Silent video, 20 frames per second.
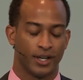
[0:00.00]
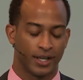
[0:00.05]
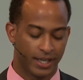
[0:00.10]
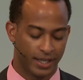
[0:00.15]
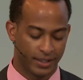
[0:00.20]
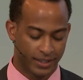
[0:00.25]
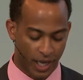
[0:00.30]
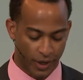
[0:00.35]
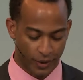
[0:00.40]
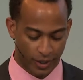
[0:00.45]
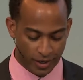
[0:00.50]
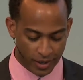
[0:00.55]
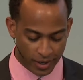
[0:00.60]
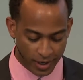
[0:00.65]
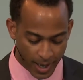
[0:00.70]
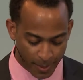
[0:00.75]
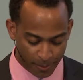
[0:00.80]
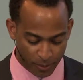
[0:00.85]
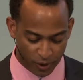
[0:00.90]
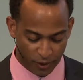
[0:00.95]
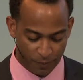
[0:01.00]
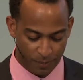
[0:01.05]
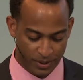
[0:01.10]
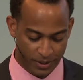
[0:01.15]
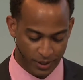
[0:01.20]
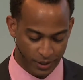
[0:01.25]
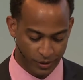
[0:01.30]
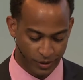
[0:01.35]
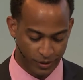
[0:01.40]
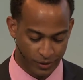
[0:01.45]
He's held a number of
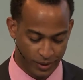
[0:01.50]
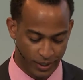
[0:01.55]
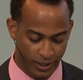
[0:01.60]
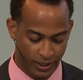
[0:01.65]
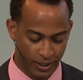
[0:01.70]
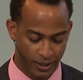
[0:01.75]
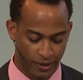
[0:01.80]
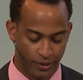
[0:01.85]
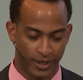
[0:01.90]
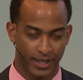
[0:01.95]
positions here,